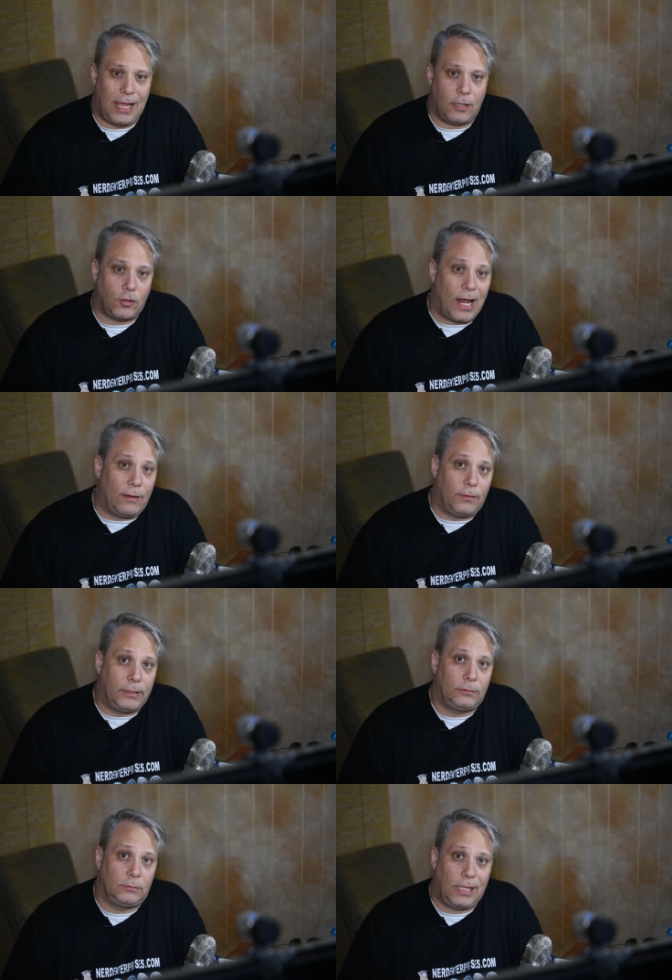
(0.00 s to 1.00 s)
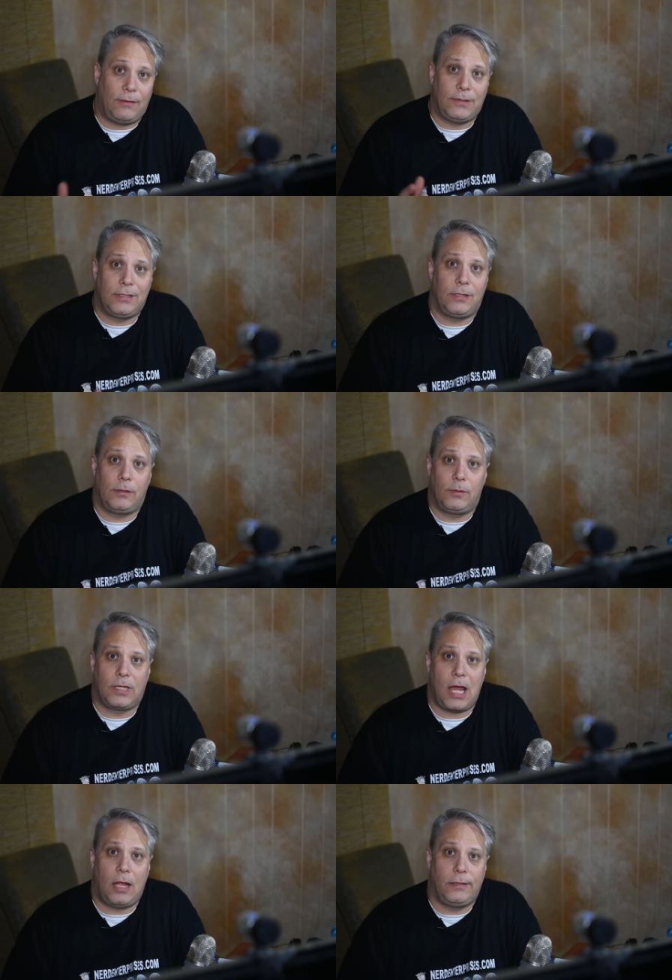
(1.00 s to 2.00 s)
traveling, having dinner with
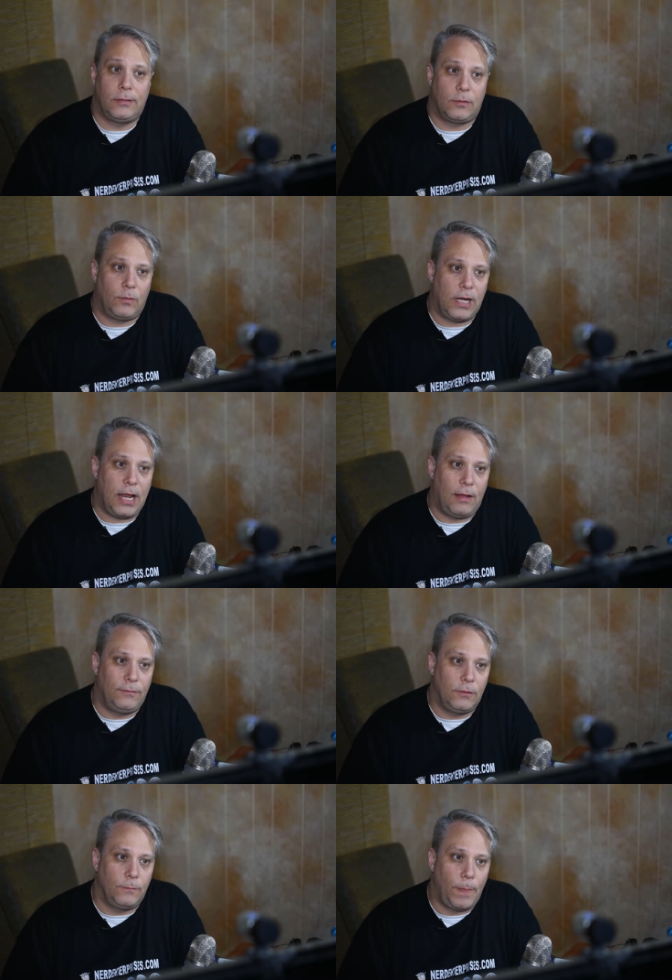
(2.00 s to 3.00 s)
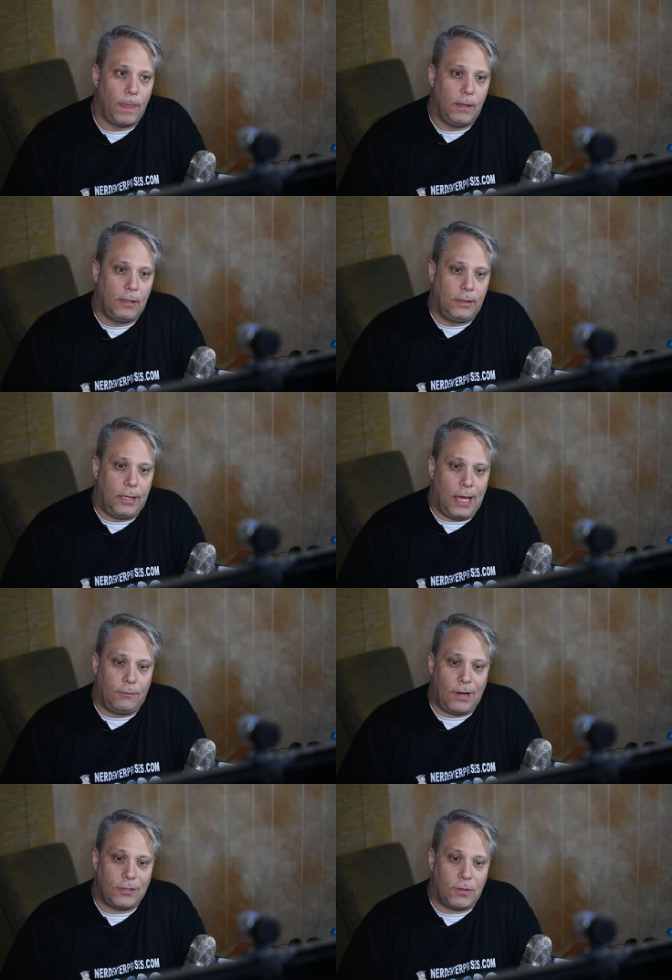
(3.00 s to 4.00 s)
colleagues and what have you at a
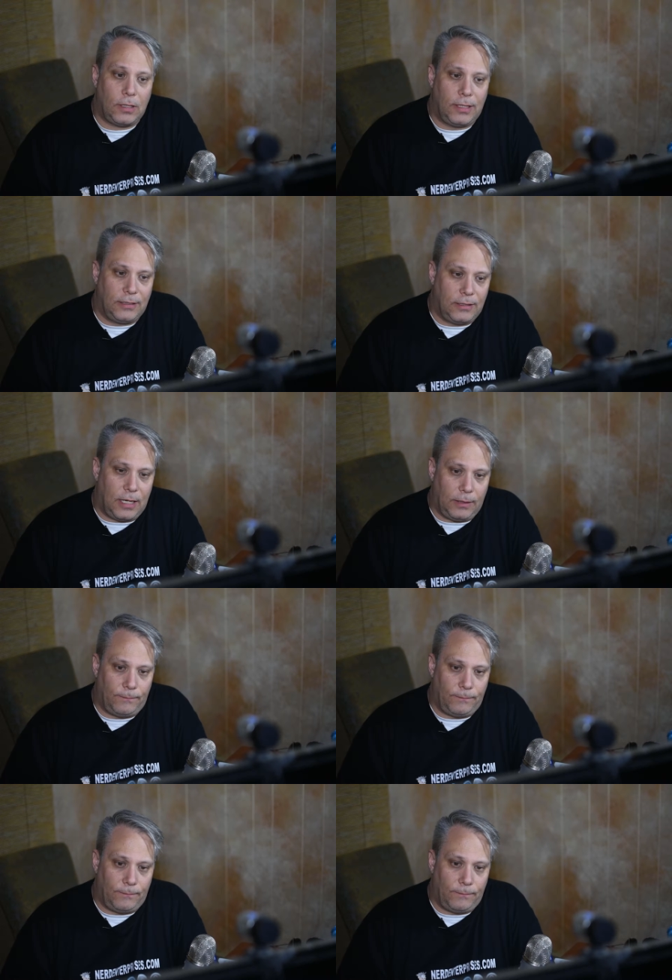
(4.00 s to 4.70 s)
restaurant, let's say.